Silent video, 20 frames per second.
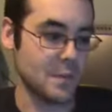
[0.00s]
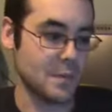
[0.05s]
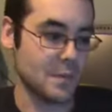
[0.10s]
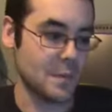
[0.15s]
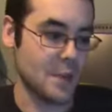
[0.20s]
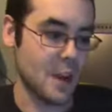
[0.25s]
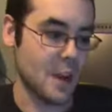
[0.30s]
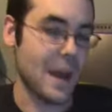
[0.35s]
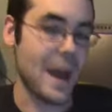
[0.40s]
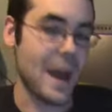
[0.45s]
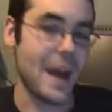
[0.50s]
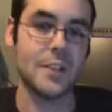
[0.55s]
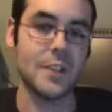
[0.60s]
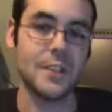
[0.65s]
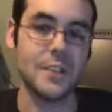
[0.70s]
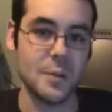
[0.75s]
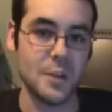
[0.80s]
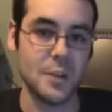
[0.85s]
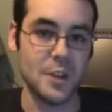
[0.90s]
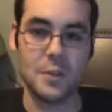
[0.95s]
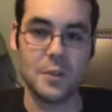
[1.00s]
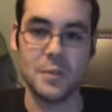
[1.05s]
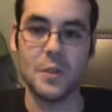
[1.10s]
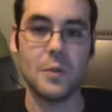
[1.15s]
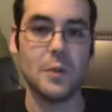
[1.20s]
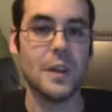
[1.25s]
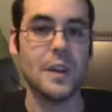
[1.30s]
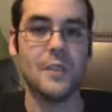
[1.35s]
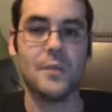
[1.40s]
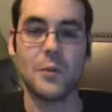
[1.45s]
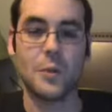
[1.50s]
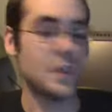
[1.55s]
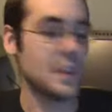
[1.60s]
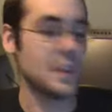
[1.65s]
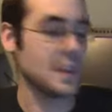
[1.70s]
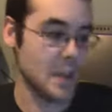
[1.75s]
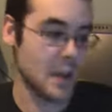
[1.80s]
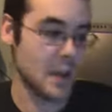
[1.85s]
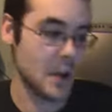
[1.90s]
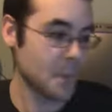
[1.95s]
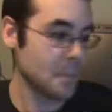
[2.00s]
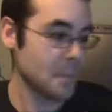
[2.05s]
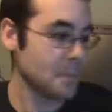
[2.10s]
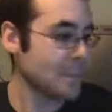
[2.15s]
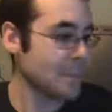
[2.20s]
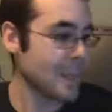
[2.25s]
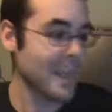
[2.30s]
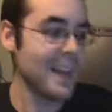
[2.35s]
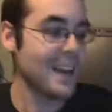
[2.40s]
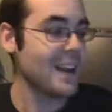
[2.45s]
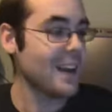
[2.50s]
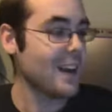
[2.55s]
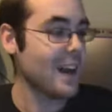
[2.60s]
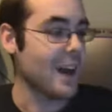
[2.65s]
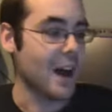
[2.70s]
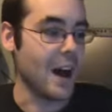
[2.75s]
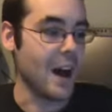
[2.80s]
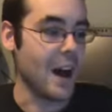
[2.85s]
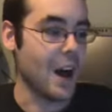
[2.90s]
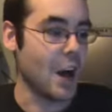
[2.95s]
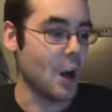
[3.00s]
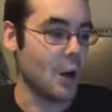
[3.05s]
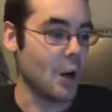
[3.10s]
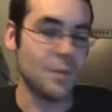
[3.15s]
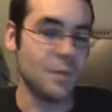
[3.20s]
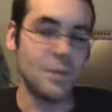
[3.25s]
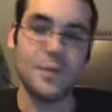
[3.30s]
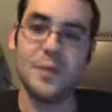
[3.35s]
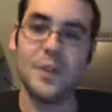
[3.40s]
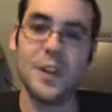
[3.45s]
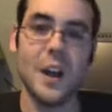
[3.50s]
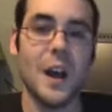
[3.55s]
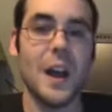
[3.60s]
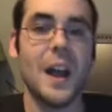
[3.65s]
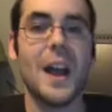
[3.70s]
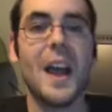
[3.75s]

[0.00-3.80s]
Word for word: come out of the WWE for the year of, you know,